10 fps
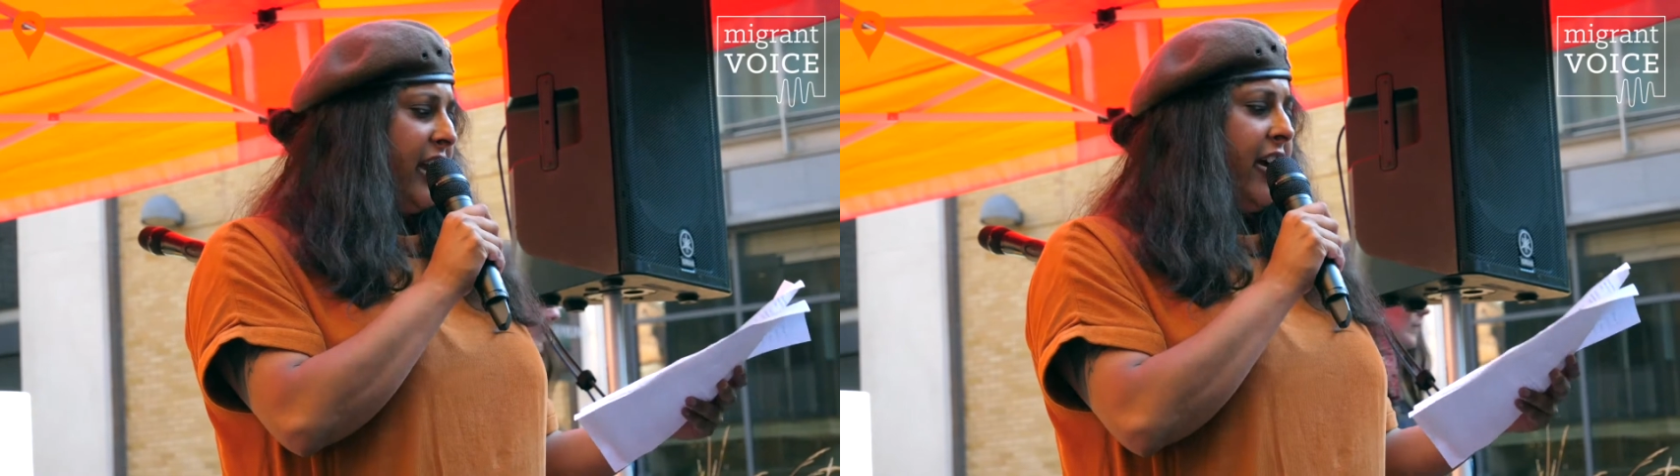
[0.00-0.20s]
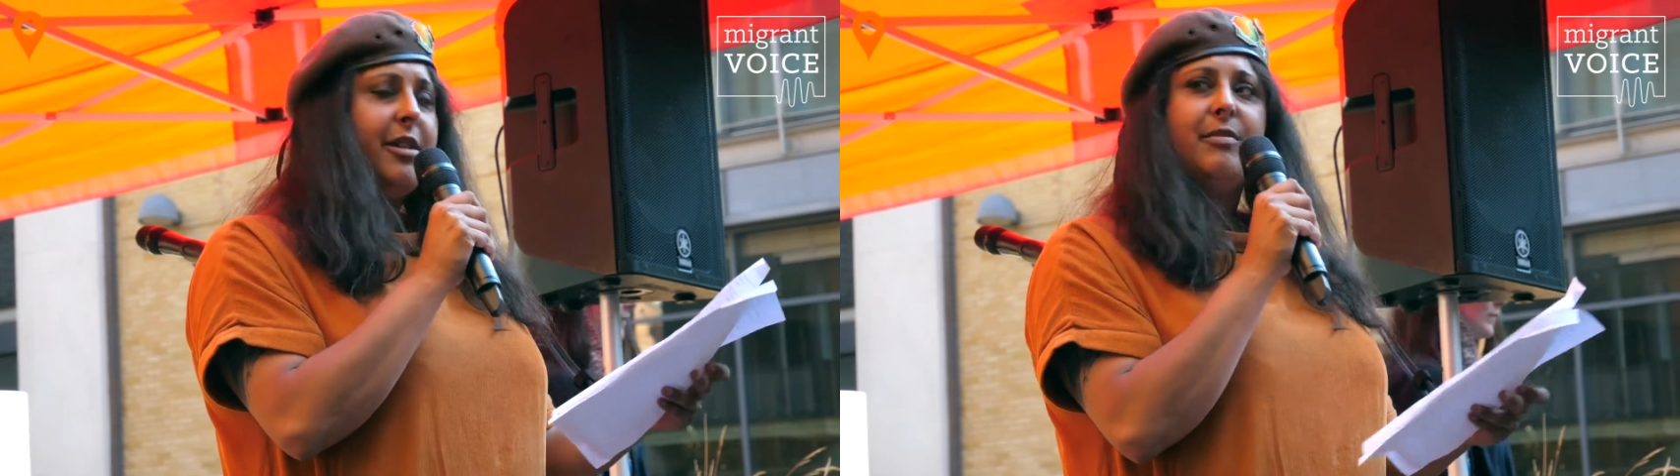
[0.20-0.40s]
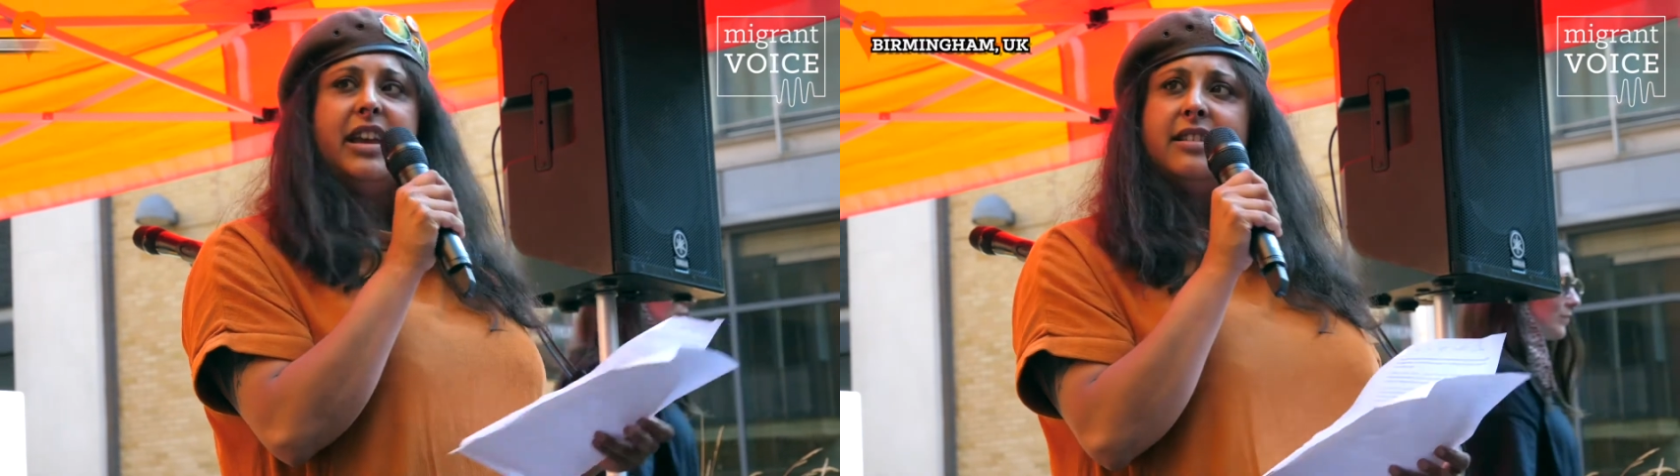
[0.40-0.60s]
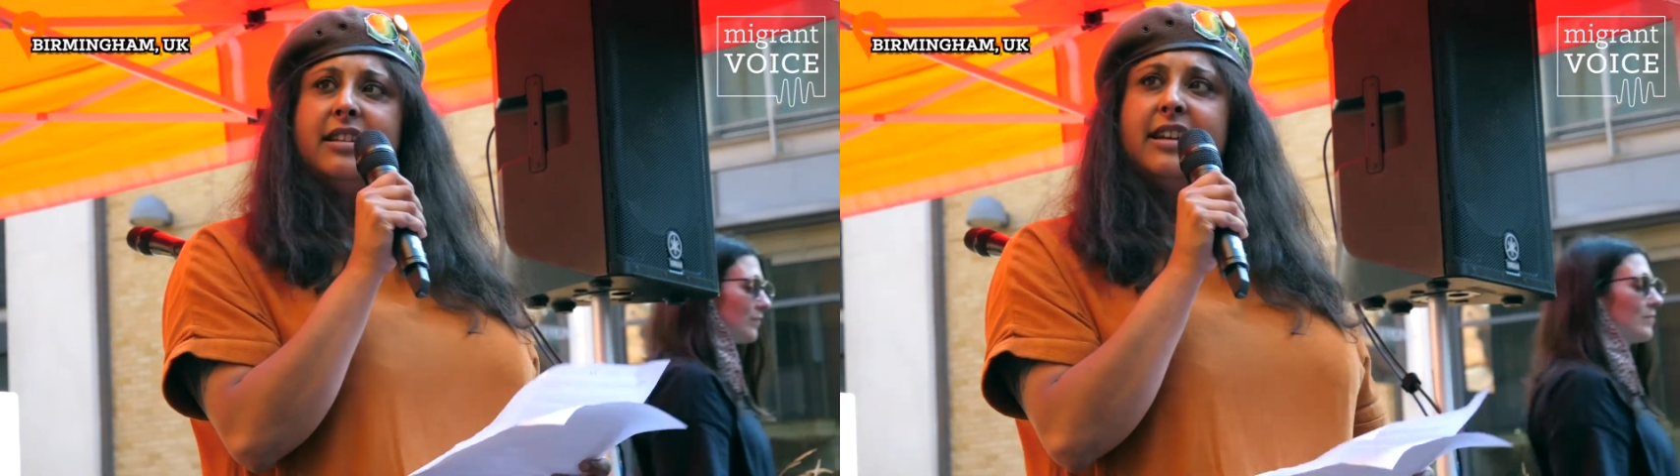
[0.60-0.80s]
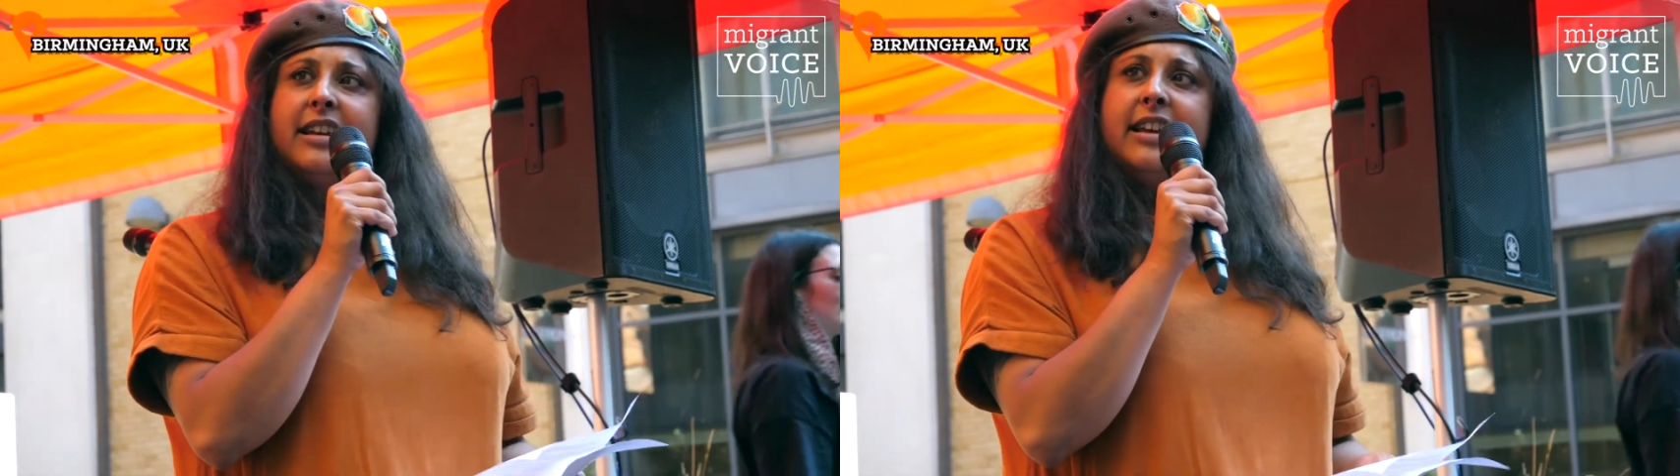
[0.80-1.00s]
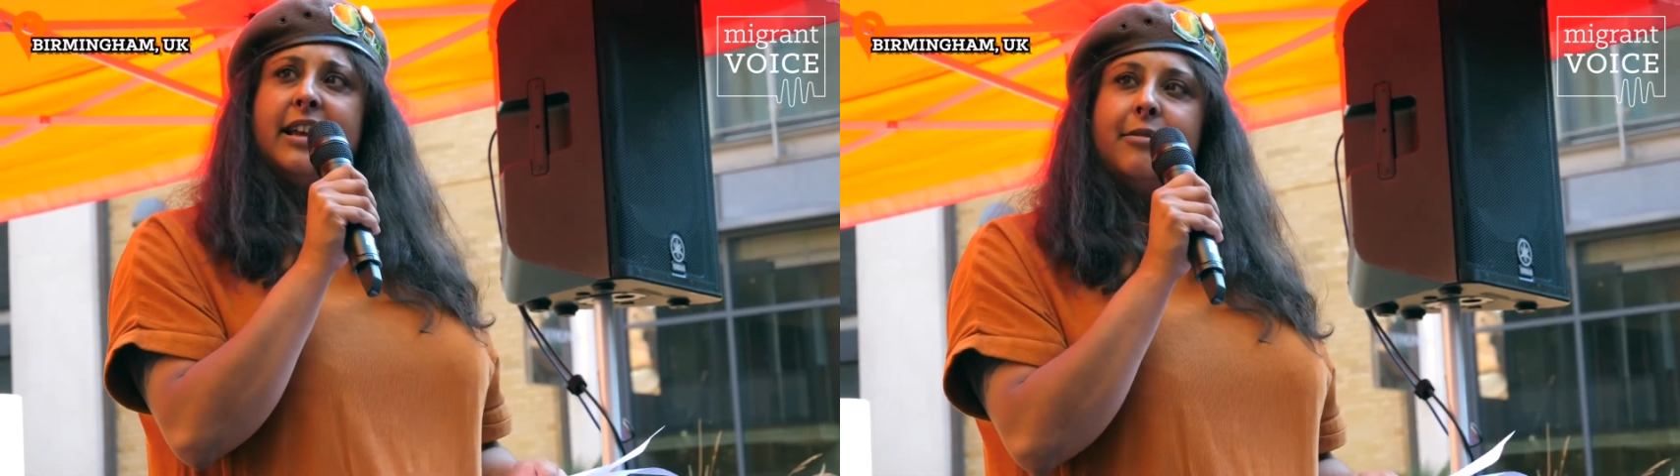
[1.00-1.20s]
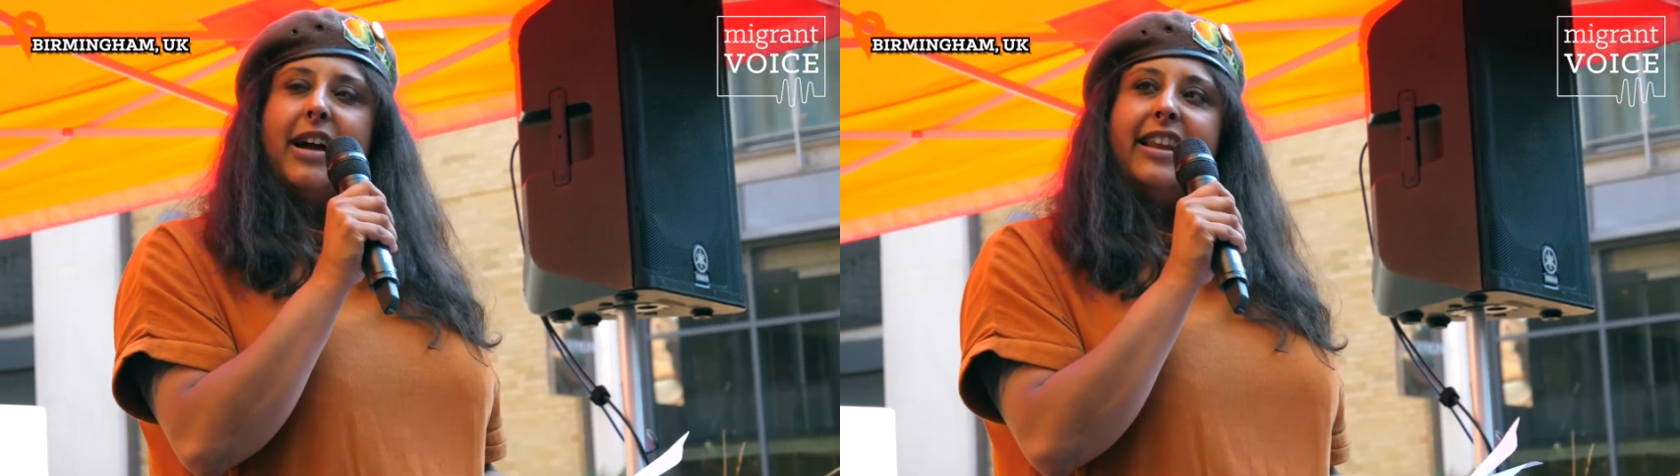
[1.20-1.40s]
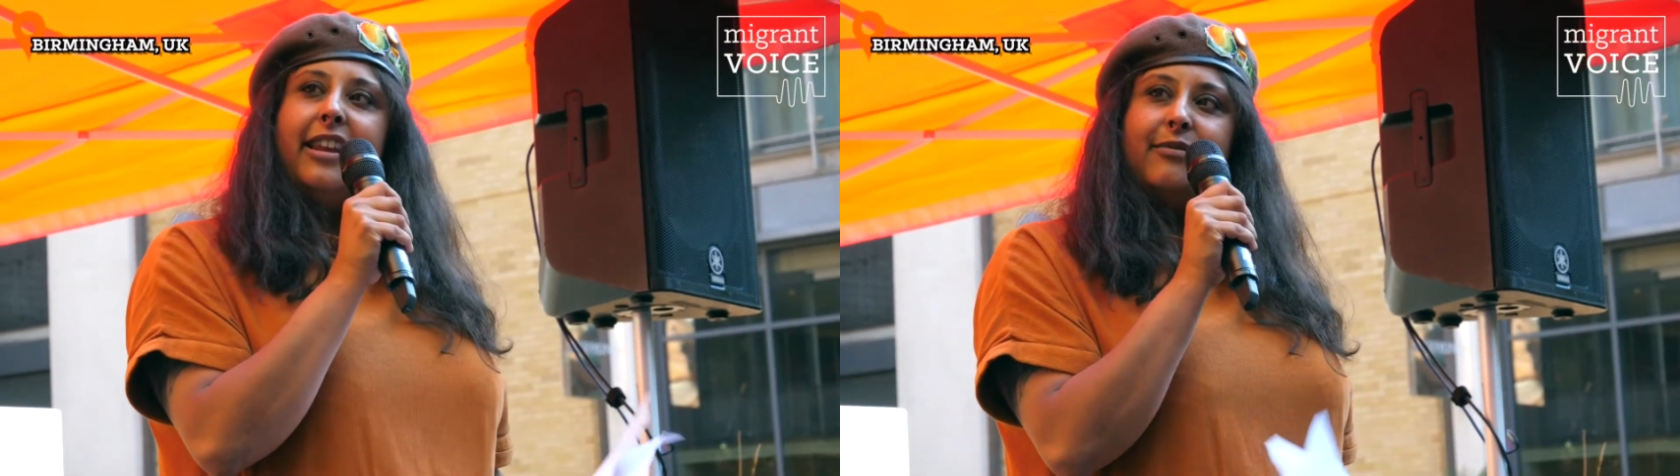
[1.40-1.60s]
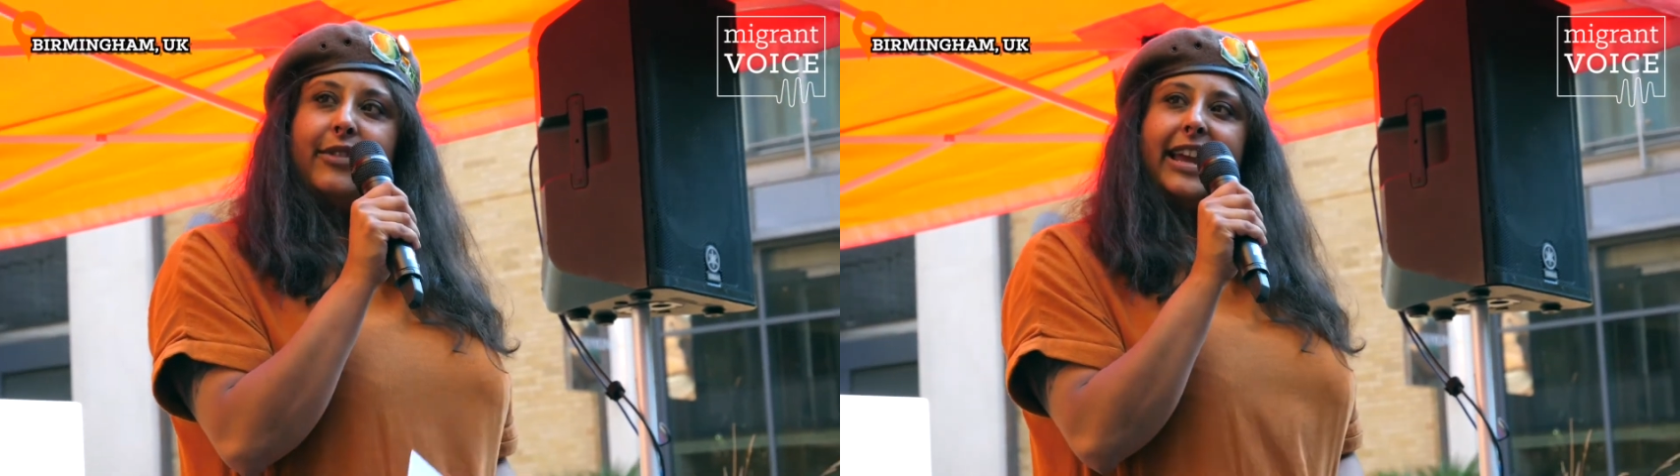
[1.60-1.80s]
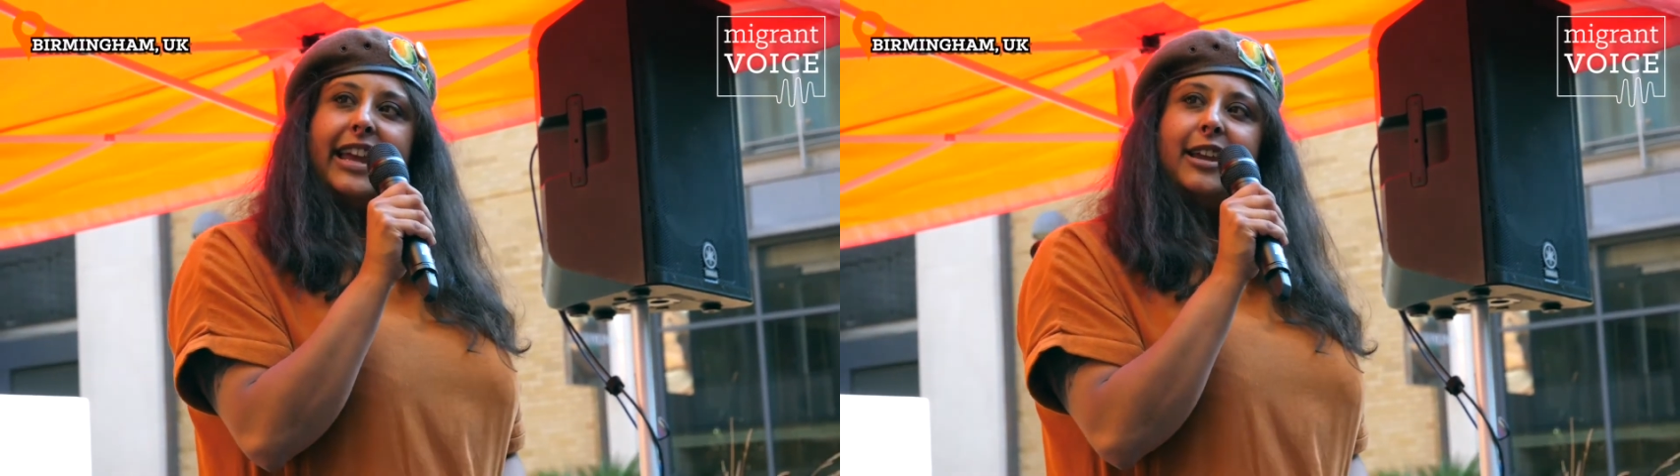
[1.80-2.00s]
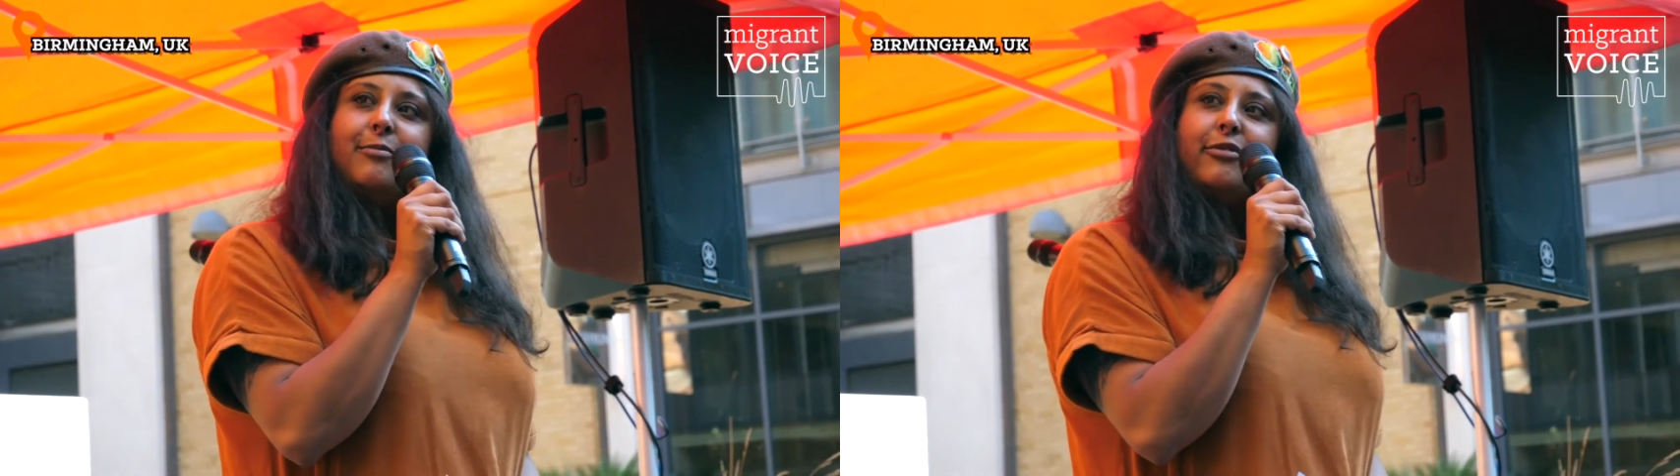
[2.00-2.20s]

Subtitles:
I'm in. My lovely